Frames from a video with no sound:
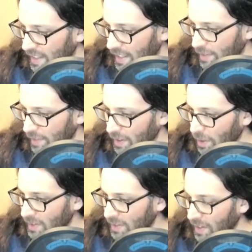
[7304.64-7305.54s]
Even
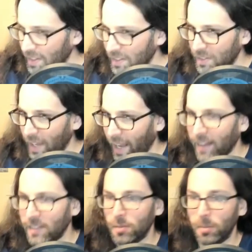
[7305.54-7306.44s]
though it's not
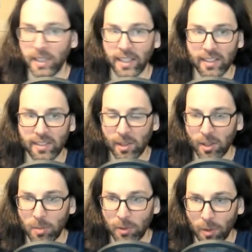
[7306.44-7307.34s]
as bleak as it
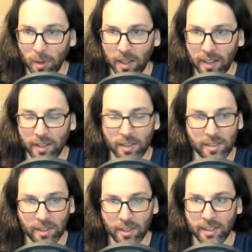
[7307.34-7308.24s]
looked before, there's
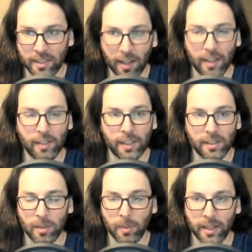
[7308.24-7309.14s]
still a ton of
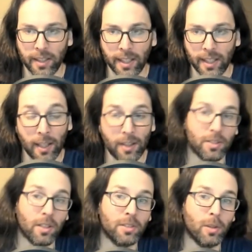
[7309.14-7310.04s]
instability.
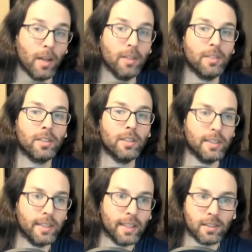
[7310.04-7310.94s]
There's also
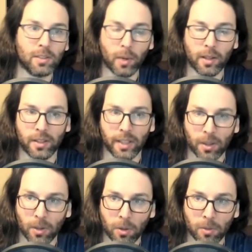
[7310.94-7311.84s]
uncertainty as to whether the
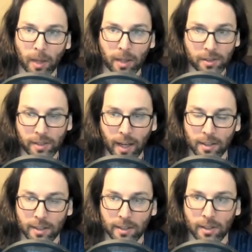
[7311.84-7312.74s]
old models
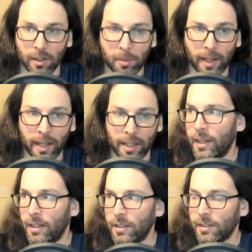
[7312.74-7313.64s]
actually still apply.
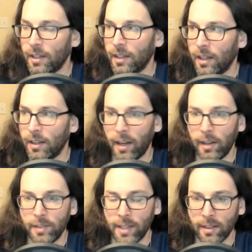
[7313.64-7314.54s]
There's a lot
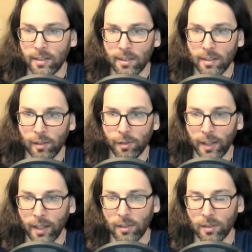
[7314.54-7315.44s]
of chances of
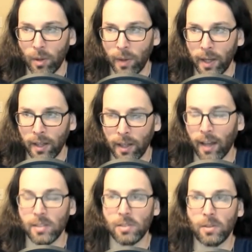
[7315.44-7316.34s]
things going
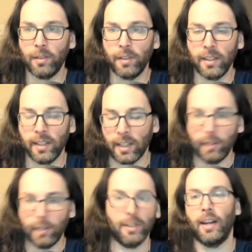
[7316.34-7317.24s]
catastrophically,
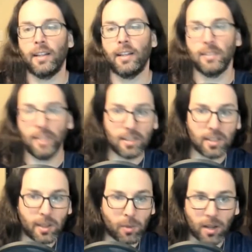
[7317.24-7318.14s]
if not
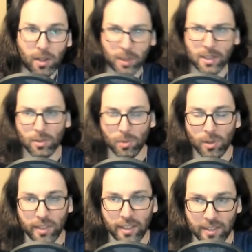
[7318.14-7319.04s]
existentially wrong, which is
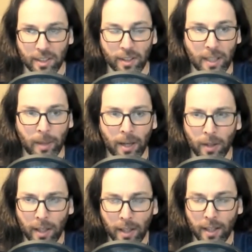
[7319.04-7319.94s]
worth considering about.